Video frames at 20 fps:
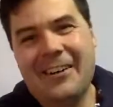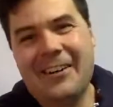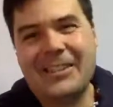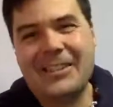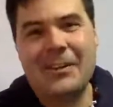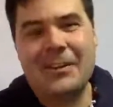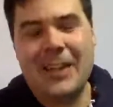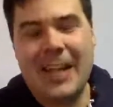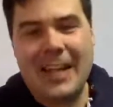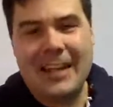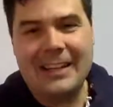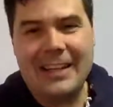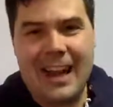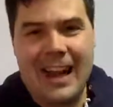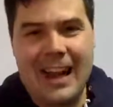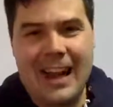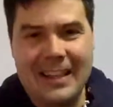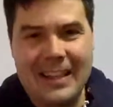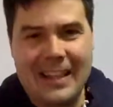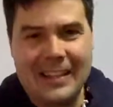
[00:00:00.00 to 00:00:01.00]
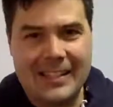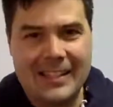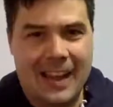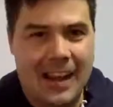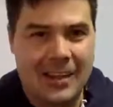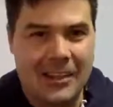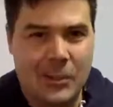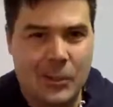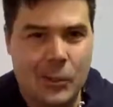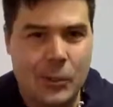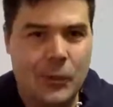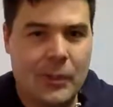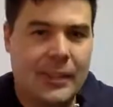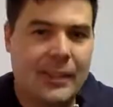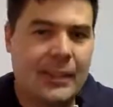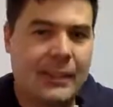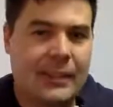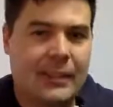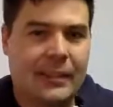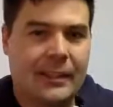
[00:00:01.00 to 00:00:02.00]
so like that's not true
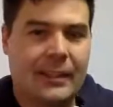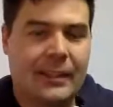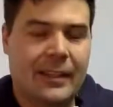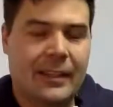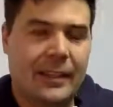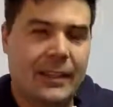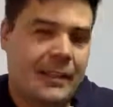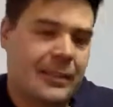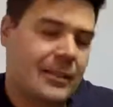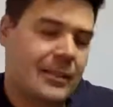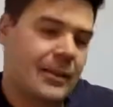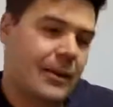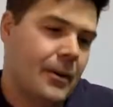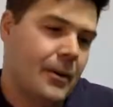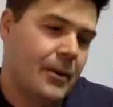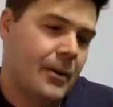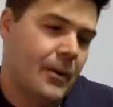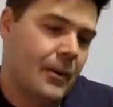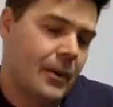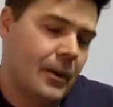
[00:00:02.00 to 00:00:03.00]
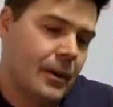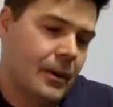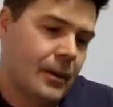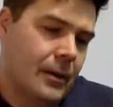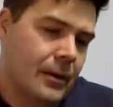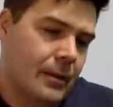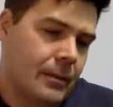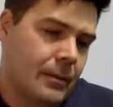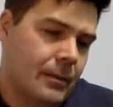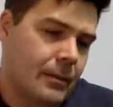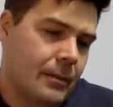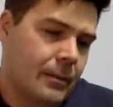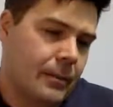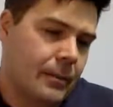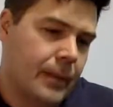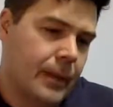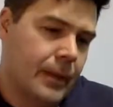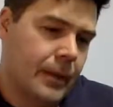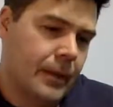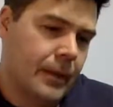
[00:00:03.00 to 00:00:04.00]
either. And so
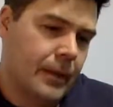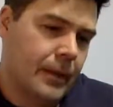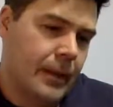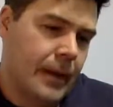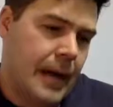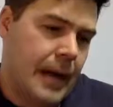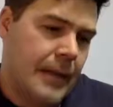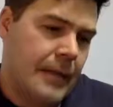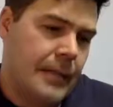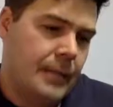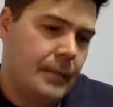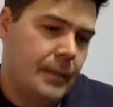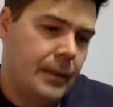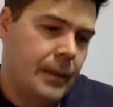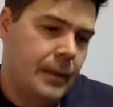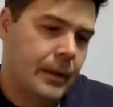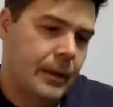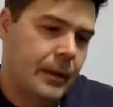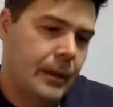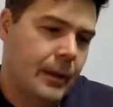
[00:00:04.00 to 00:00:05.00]
there has to be